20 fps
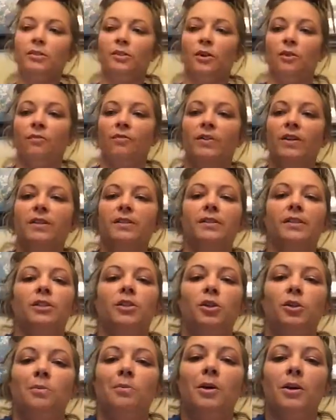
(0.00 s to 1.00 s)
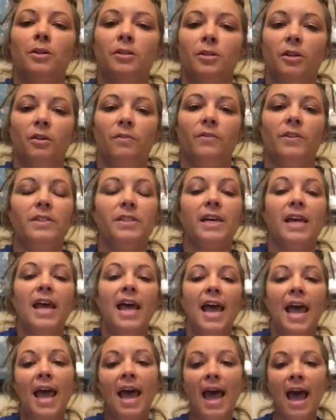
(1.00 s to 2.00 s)
surface, the tube on a surface,
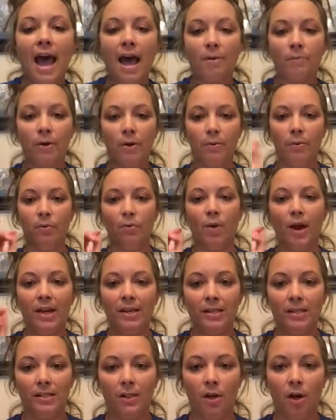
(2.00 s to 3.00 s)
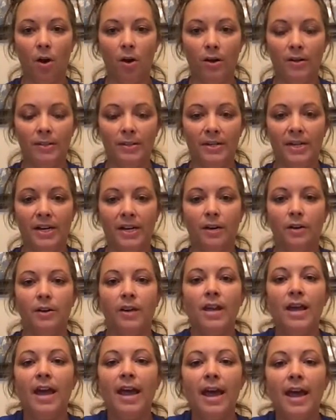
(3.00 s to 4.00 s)
and we would race the cars down.